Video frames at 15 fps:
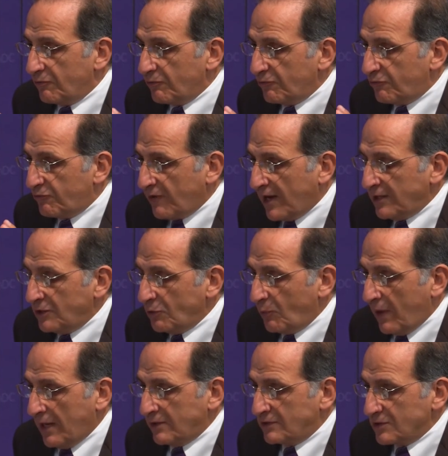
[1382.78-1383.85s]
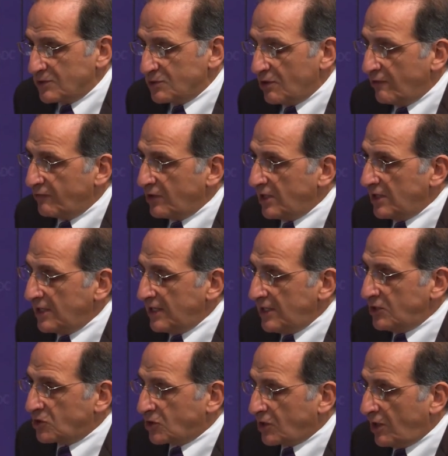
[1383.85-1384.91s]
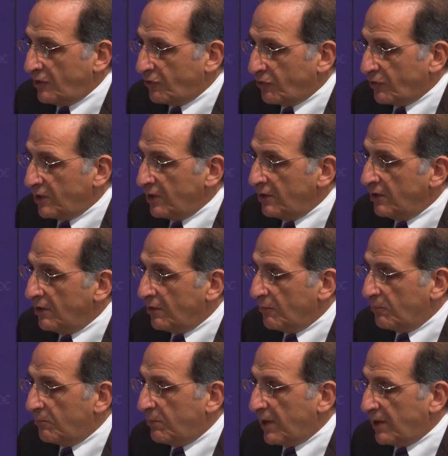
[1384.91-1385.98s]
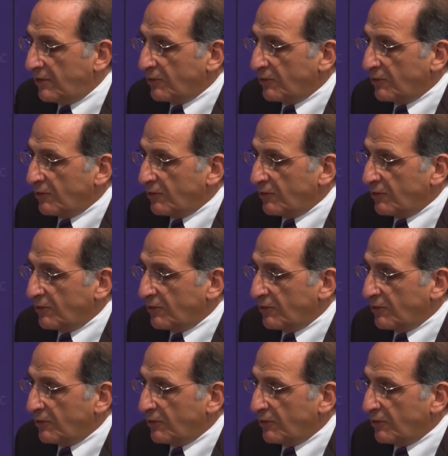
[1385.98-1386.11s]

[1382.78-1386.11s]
find a way to solve it in each country, but in